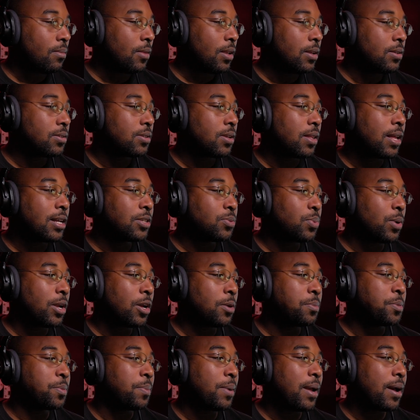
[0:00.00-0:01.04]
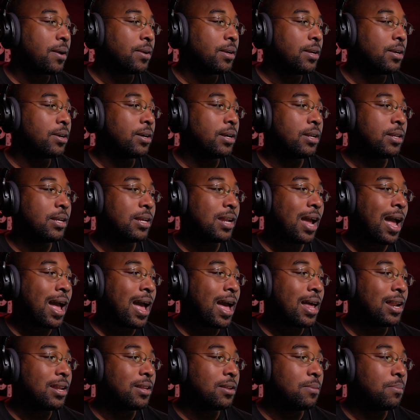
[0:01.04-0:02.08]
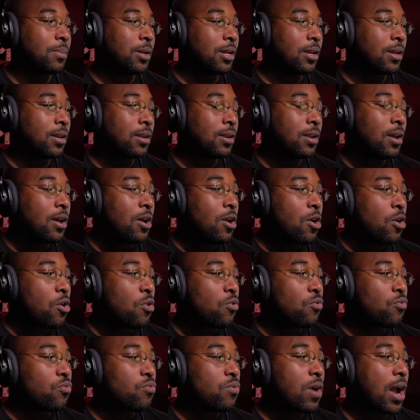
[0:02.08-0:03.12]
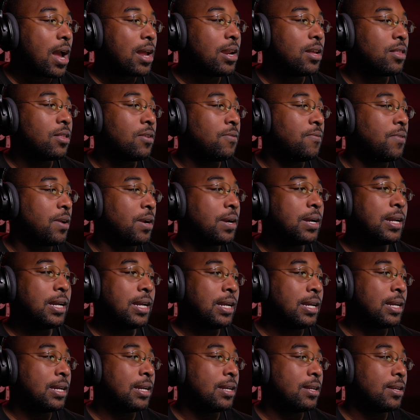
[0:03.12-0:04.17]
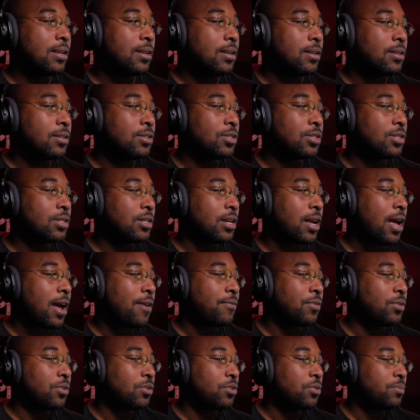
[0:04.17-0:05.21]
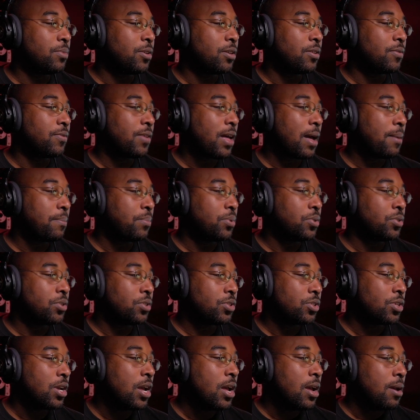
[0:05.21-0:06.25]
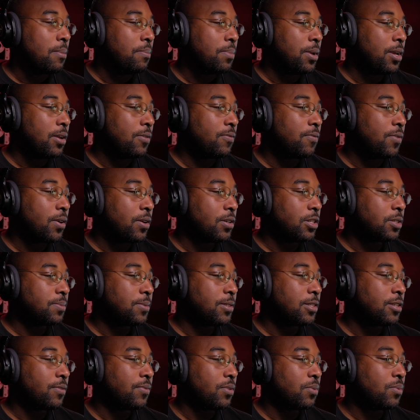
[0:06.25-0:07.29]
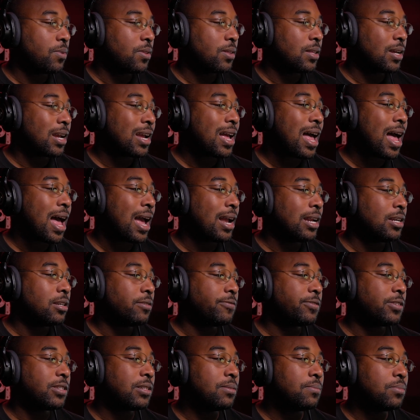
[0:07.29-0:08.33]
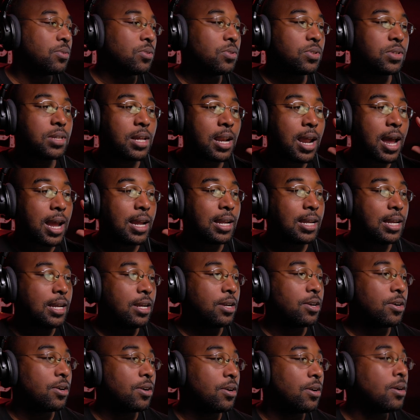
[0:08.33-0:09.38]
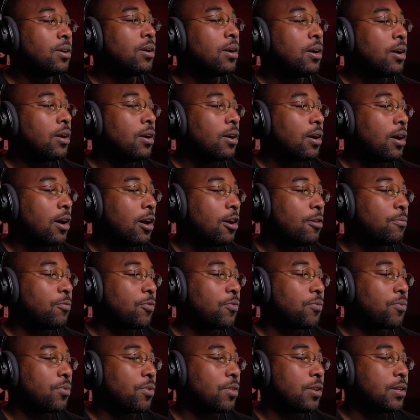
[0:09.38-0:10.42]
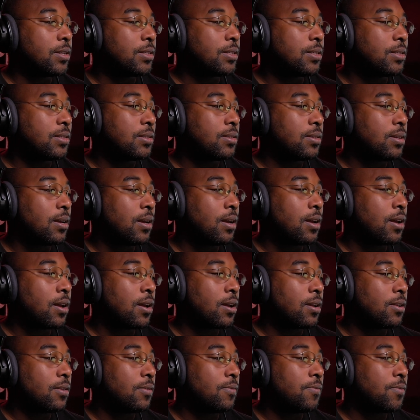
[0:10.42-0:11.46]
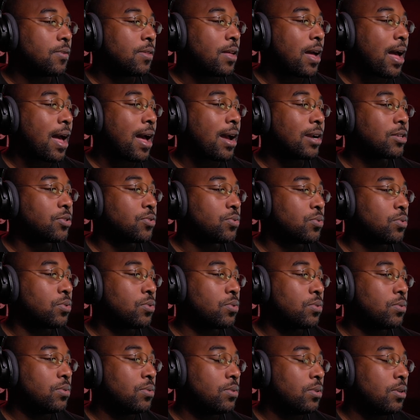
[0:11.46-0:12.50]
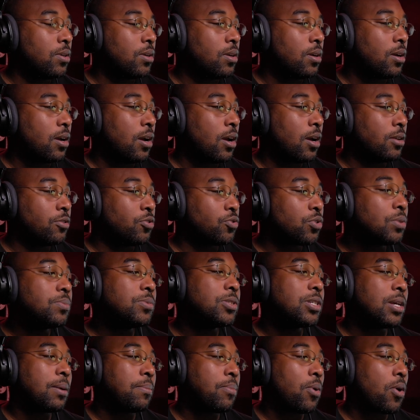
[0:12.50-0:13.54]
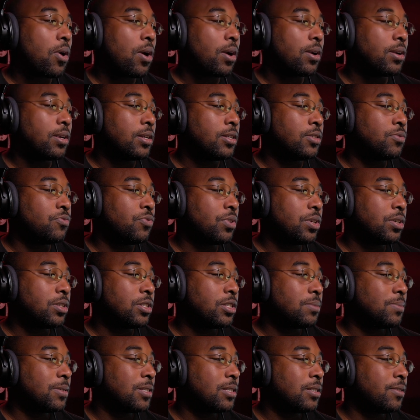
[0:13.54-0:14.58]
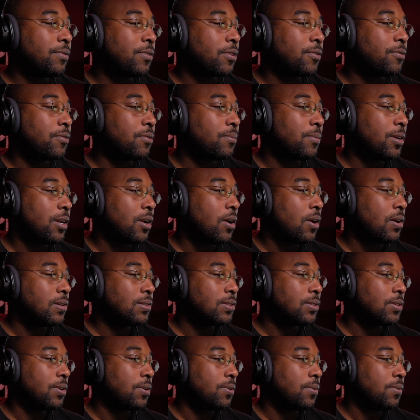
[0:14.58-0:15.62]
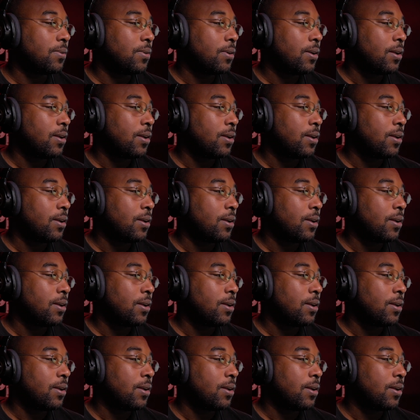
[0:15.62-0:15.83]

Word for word: So that's what helps me out here. And then adding them in right at the very end, just to have a little bit of that push. Being very specific with the kind of cymbals that I hear um, for this, uh, for the actual uh, drum set part is very specific for me also,